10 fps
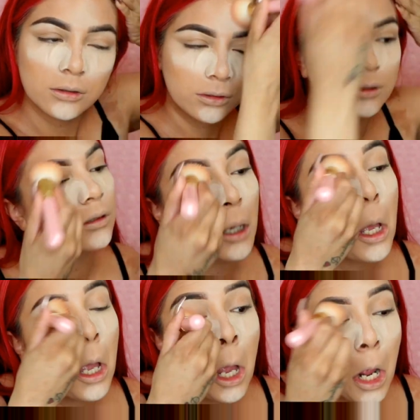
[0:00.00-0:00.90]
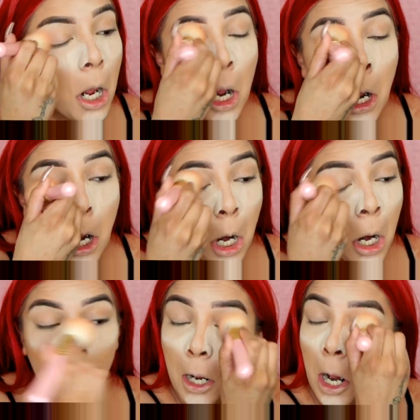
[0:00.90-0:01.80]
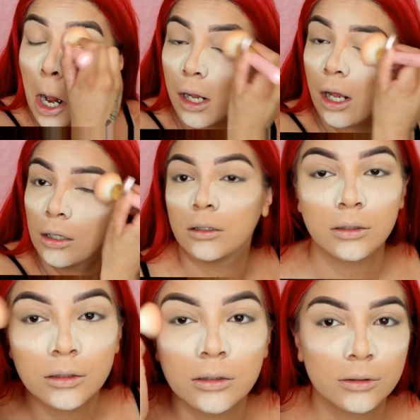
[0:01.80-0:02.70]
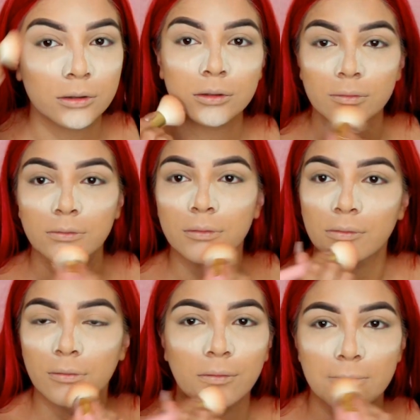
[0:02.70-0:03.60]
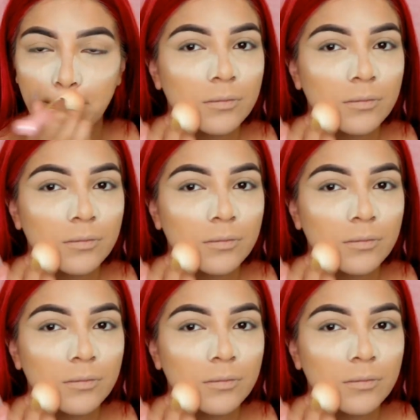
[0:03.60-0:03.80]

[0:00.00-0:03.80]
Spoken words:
powder and mix them so I can set the rest of my face.